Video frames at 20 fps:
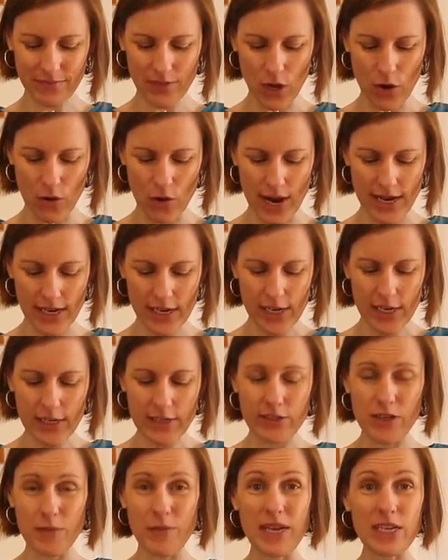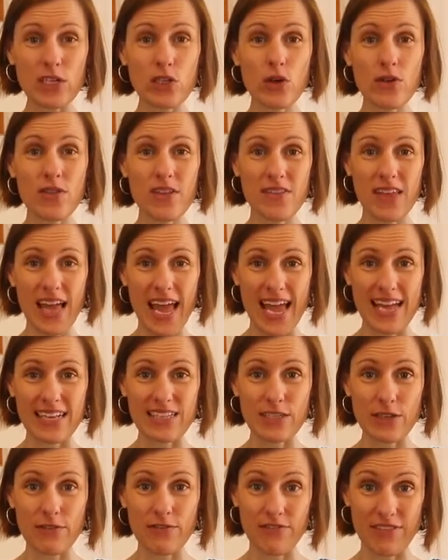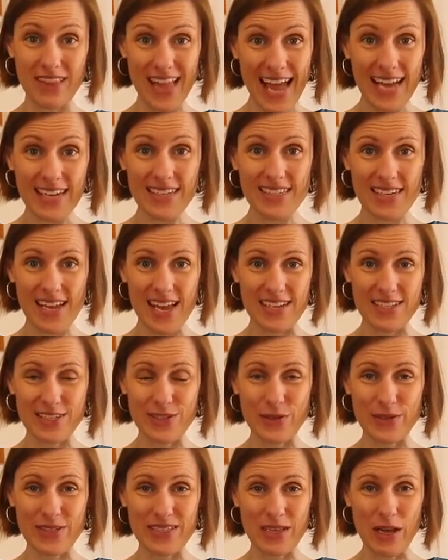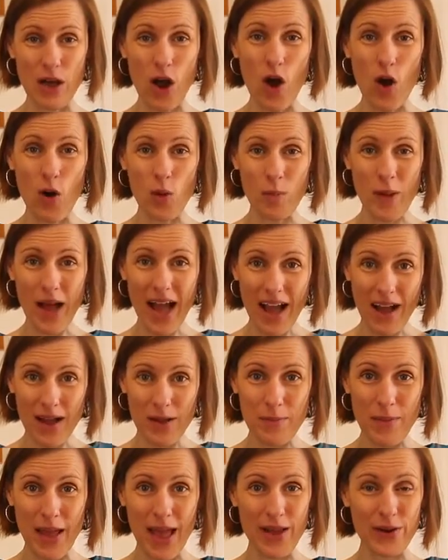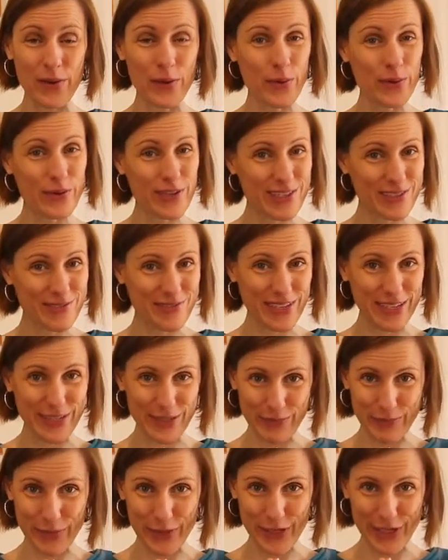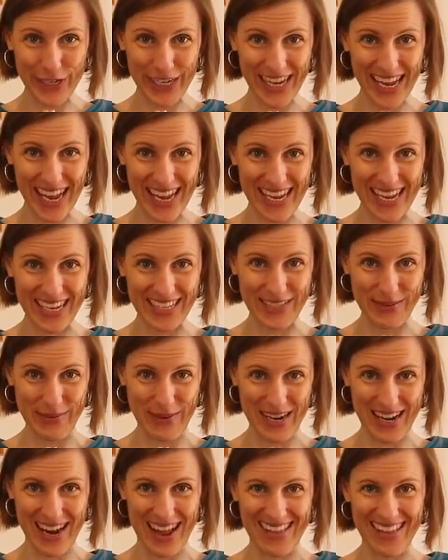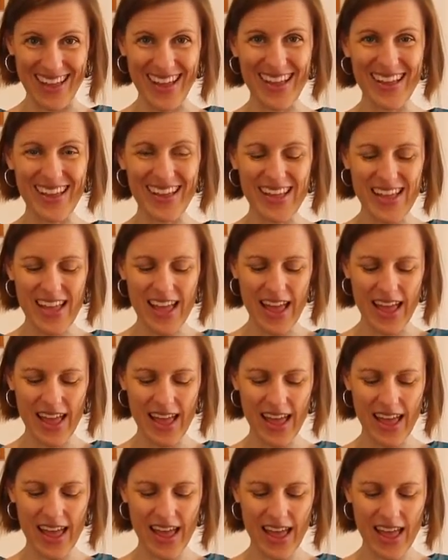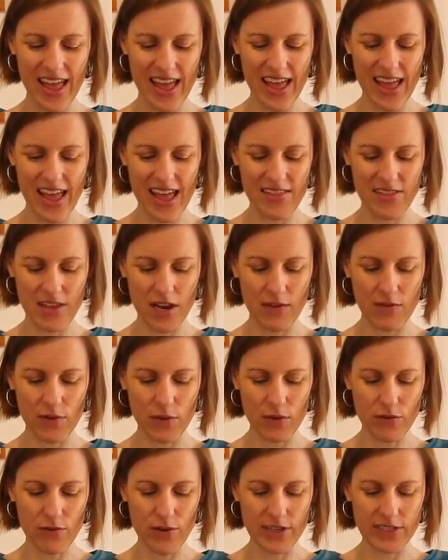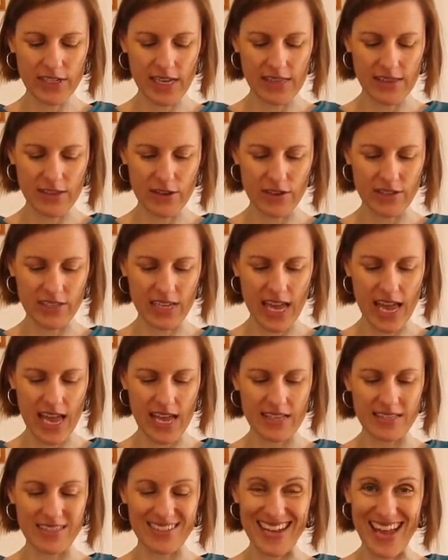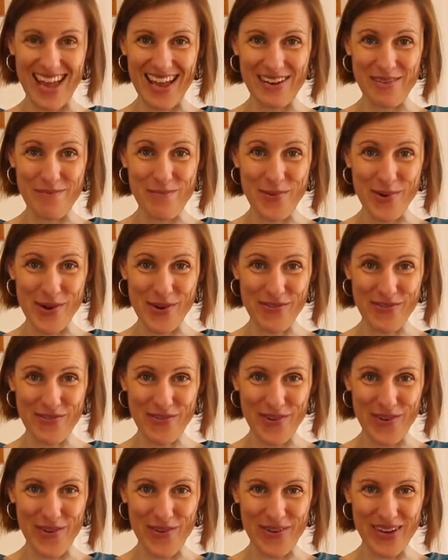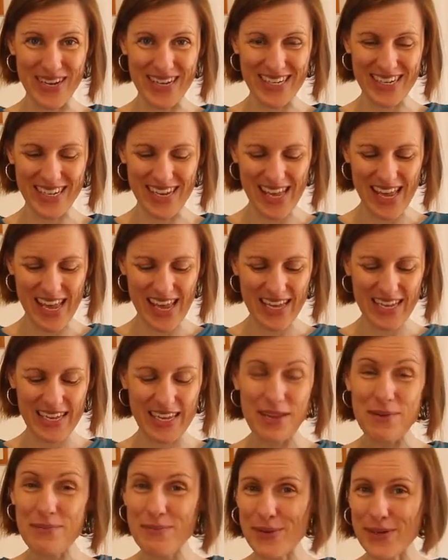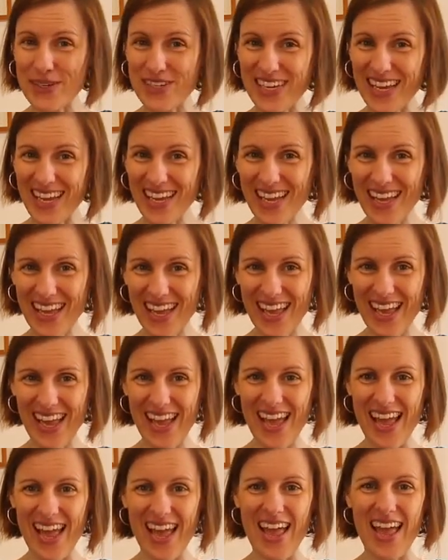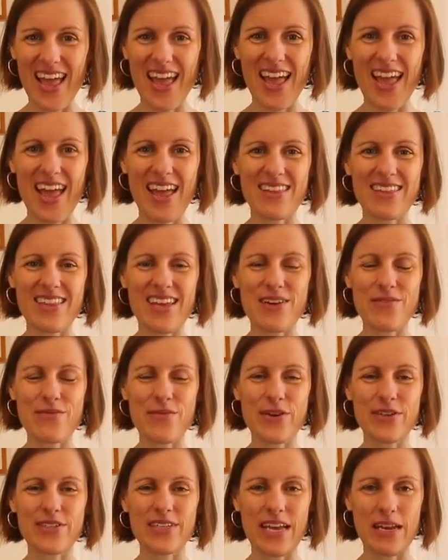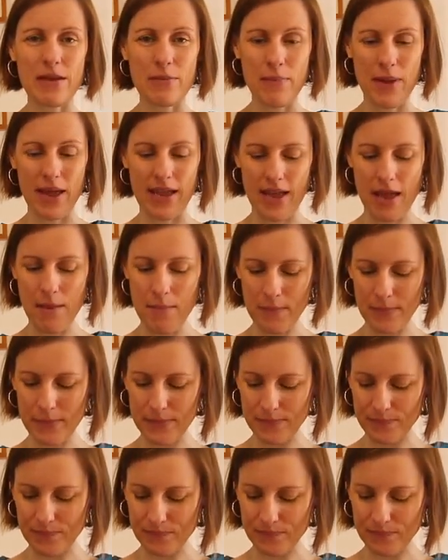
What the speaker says: All right, so make sure that the hands are flat, and so it's the whole palm and all those fingers pushing against one another. And then if you want to rotate those hands down and point forward, keep pushing, and then rotate it back up